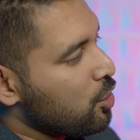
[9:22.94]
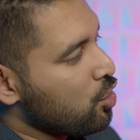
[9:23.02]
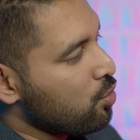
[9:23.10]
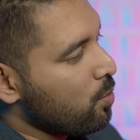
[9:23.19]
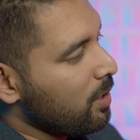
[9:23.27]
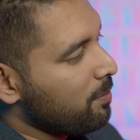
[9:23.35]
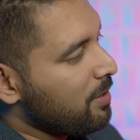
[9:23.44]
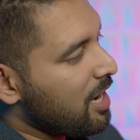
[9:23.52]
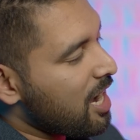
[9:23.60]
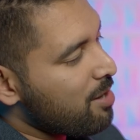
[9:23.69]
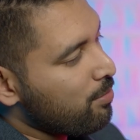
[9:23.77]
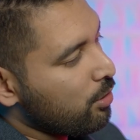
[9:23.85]
You will
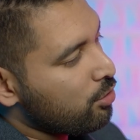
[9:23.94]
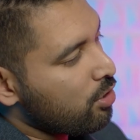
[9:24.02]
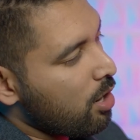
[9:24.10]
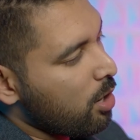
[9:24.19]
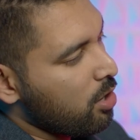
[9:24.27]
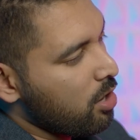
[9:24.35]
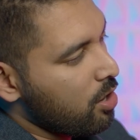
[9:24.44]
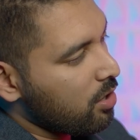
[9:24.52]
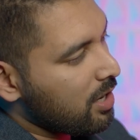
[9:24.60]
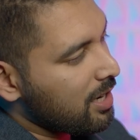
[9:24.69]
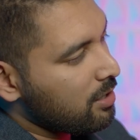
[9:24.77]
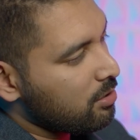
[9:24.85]
be able to
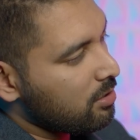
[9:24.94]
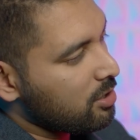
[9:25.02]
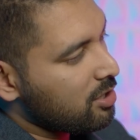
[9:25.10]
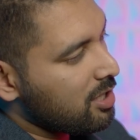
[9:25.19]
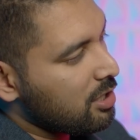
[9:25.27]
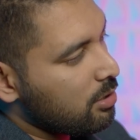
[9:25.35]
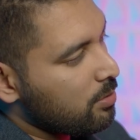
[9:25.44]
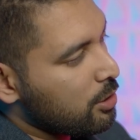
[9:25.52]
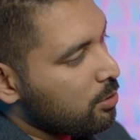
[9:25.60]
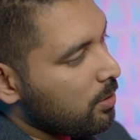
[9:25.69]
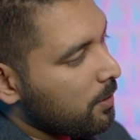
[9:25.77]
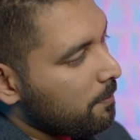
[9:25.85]
look into this
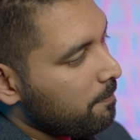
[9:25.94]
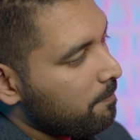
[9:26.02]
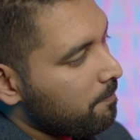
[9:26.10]
individual,